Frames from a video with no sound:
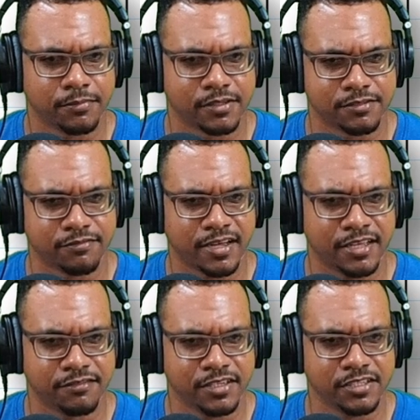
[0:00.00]
plus
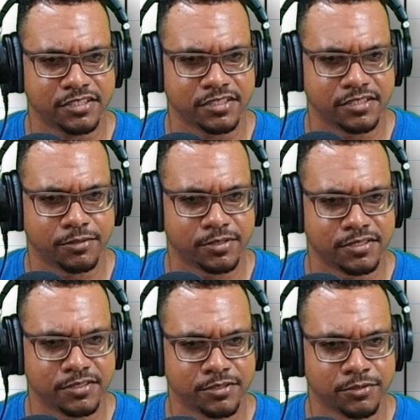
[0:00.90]
5h is equal
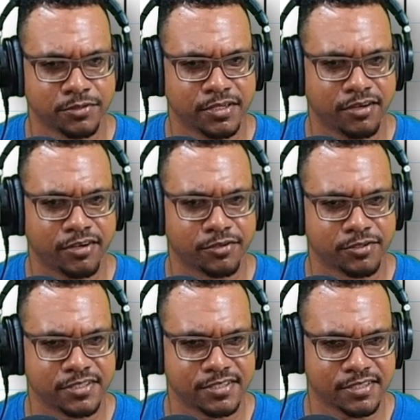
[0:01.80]
to 0. Carry
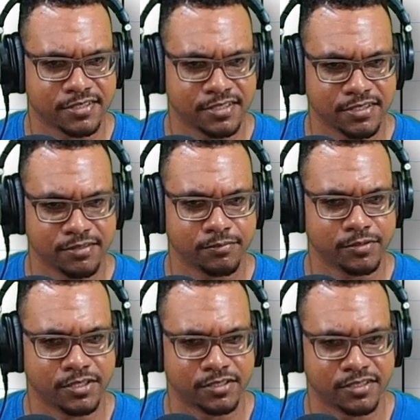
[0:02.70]
across the 60,
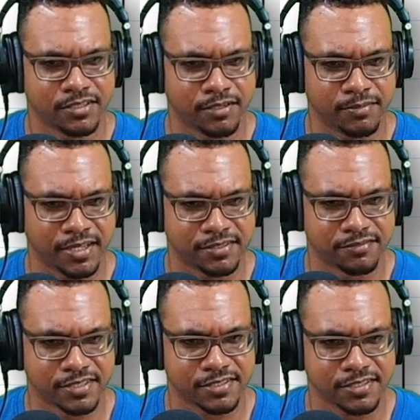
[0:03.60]
turn to
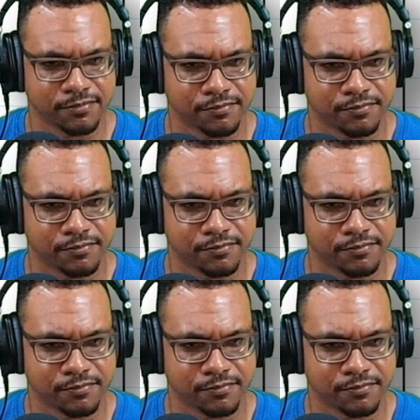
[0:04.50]
negative 60.